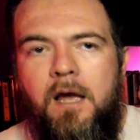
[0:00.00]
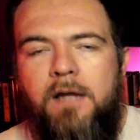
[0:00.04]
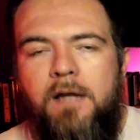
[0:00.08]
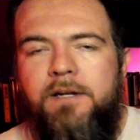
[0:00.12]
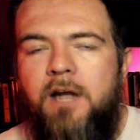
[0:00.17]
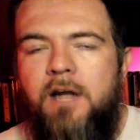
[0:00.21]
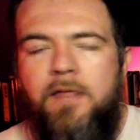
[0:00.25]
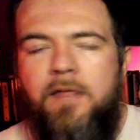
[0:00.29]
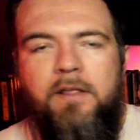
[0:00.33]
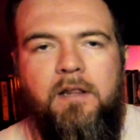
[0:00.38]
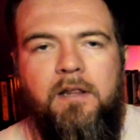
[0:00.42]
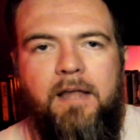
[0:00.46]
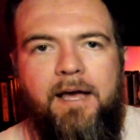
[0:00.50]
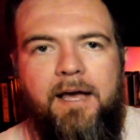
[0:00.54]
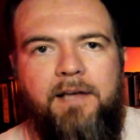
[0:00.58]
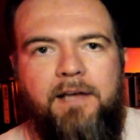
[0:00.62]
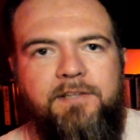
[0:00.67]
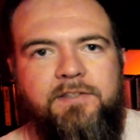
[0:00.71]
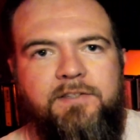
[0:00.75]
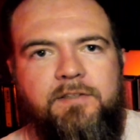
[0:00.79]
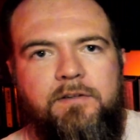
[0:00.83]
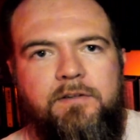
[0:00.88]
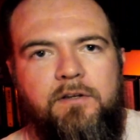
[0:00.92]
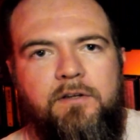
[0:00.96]

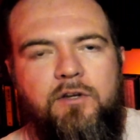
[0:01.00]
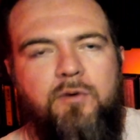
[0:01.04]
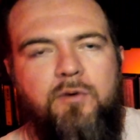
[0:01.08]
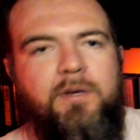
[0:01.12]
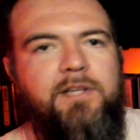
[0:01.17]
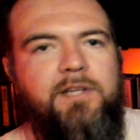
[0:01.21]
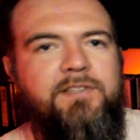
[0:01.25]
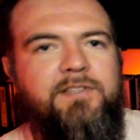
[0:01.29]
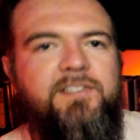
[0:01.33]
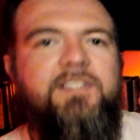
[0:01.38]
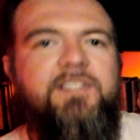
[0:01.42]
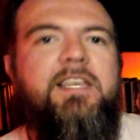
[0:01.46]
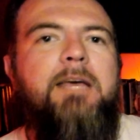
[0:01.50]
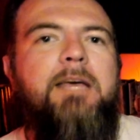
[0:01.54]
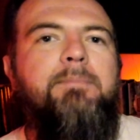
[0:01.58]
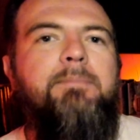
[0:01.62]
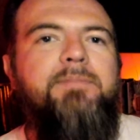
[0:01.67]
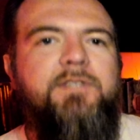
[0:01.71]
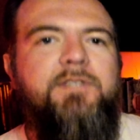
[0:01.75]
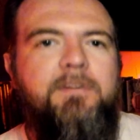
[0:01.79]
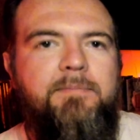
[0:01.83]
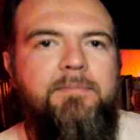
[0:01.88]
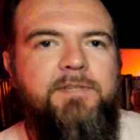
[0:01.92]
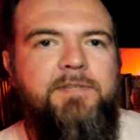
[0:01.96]
Nonetheless, you can skip
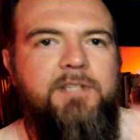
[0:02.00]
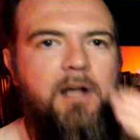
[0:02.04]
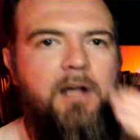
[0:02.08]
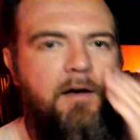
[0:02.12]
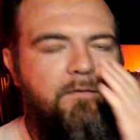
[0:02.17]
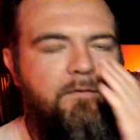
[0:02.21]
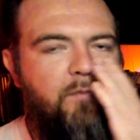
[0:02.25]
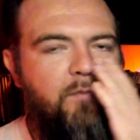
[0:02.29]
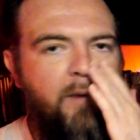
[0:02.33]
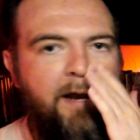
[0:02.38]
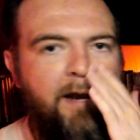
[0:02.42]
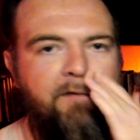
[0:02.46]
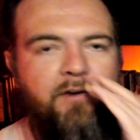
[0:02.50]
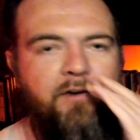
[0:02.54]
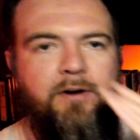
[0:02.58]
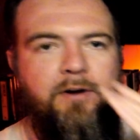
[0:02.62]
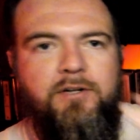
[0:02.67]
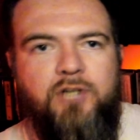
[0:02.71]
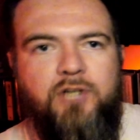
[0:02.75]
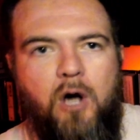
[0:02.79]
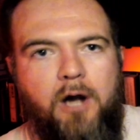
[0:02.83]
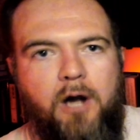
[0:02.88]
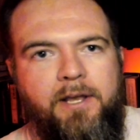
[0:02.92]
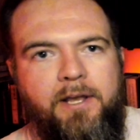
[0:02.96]
some stuff whenever you're
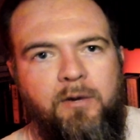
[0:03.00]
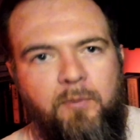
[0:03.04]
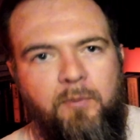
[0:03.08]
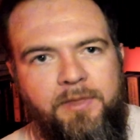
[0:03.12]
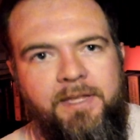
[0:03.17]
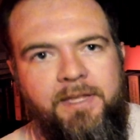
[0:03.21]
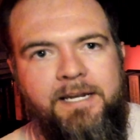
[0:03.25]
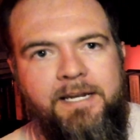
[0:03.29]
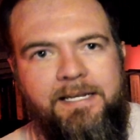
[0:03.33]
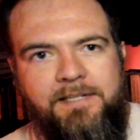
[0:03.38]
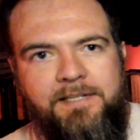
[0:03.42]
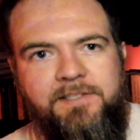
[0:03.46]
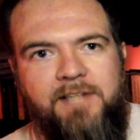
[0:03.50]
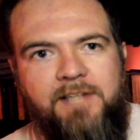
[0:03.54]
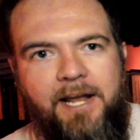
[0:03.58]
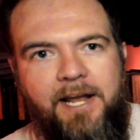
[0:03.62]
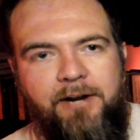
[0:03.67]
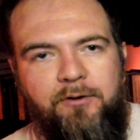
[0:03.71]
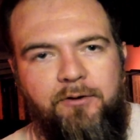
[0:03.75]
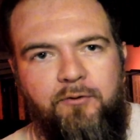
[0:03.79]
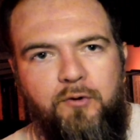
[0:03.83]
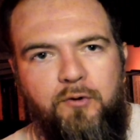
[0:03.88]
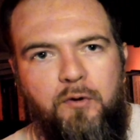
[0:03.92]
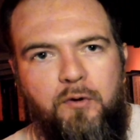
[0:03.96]
talking with an
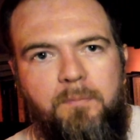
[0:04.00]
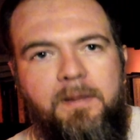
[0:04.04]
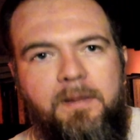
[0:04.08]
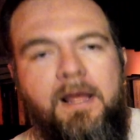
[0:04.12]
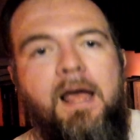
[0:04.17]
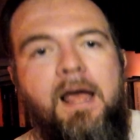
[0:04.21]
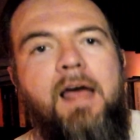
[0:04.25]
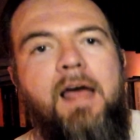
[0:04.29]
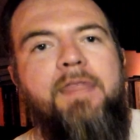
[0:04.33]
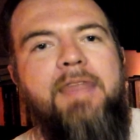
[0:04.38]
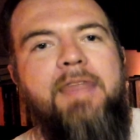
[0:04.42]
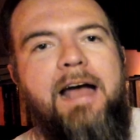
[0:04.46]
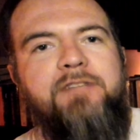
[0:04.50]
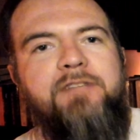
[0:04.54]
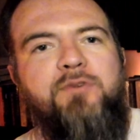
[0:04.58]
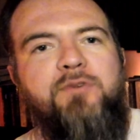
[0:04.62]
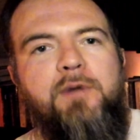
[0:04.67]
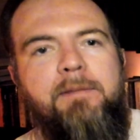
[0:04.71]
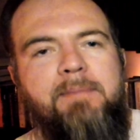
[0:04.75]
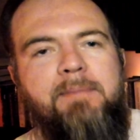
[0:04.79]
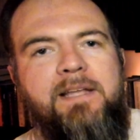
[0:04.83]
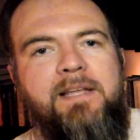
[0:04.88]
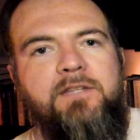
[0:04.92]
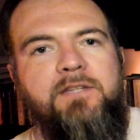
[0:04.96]
insider group. That's what
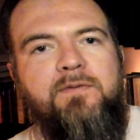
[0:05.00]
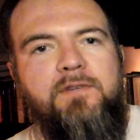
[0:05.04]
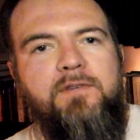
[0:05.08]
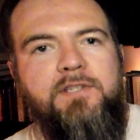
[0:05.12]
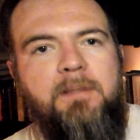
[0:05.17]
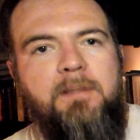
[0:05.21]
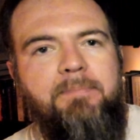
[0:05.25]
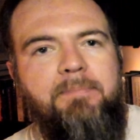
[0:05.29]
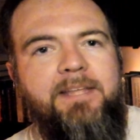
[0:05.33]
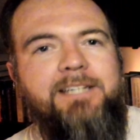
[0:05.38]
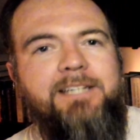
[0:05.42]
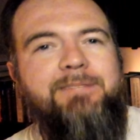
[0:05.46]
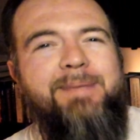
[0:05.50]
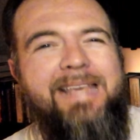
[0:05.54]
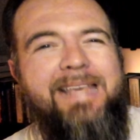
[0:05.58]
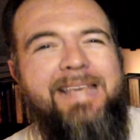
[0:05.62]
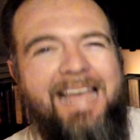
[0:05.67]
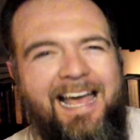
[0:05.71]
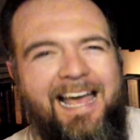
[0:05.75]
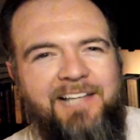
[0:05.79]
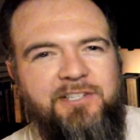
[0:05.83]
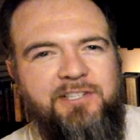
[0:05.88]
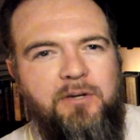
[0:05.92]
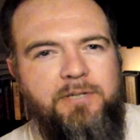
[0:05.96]
it means for something to be
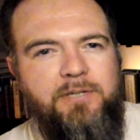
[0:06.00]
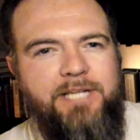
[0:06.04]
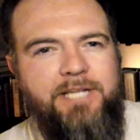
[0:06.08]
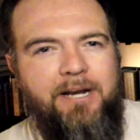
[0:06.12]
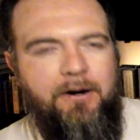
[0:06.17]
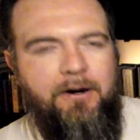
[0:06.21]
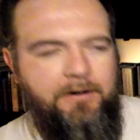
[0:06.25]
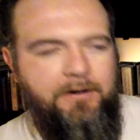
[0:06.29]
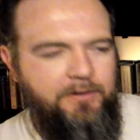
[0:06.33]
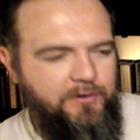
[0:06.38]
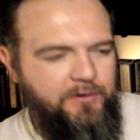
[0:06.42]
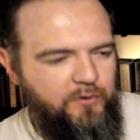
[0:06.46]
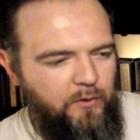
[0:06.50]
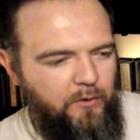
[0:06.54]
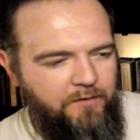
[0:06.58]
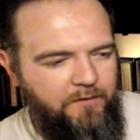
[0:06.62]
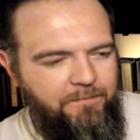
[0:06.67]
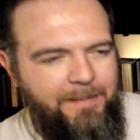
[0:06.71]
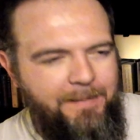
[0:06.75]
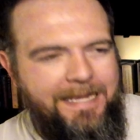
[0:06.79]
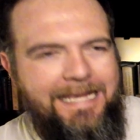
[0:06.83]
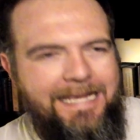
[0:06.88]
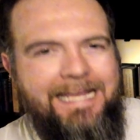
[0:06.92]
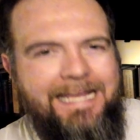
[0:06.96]
esoteric, to sort of
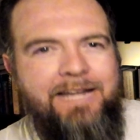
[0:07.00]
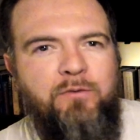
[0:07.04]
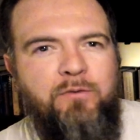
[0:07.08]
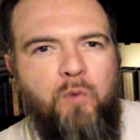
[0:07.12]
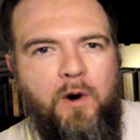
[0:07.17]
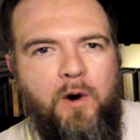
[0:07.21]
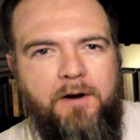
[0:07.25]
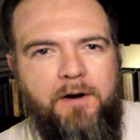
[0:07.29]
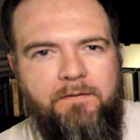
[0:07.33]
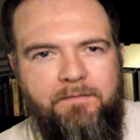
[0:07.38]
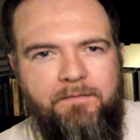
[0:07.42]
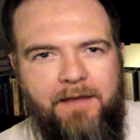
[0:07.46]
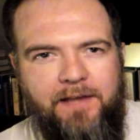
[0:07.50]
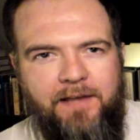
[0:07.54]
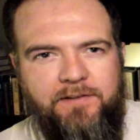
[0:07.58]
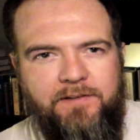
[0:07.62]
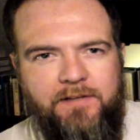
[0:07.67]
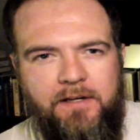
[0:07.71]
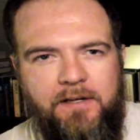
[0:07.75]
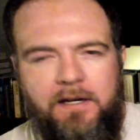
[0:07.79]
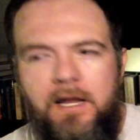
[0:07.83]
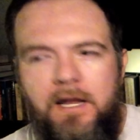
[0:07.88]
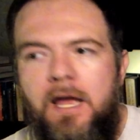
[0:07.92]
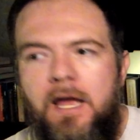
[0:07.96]
be inward
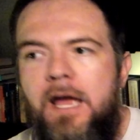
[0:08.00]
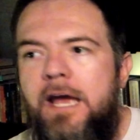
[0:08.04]
facing.